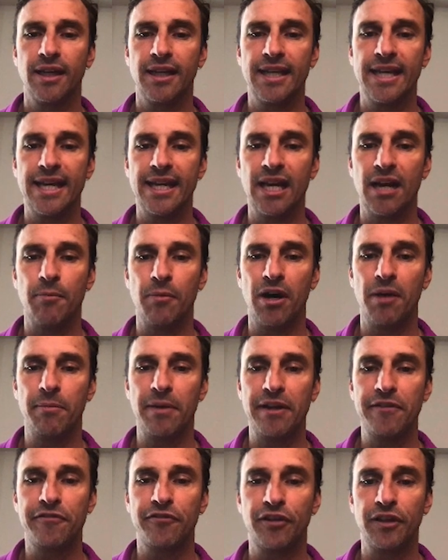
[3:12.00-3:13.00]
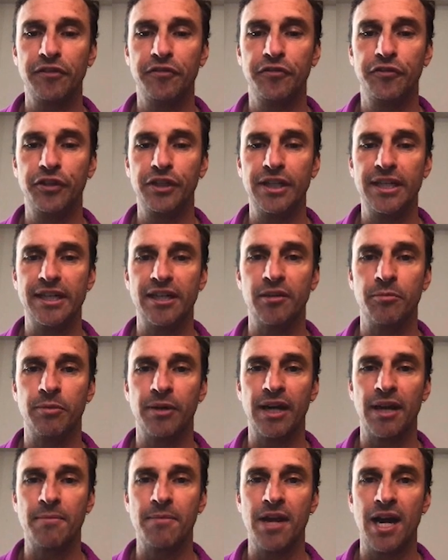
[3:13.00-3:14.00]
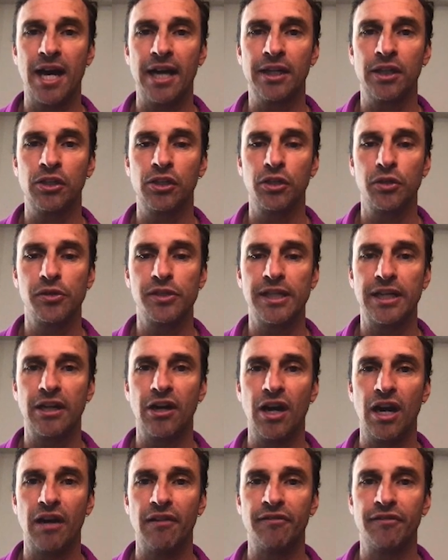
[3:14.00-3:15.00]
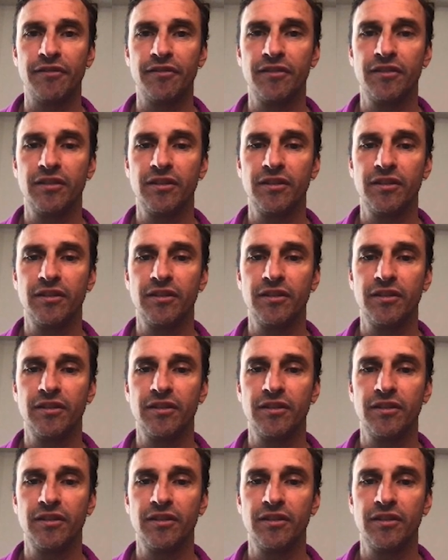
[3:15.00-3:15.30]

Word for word: Again, I'm on my front foot here, but I'm not closing off.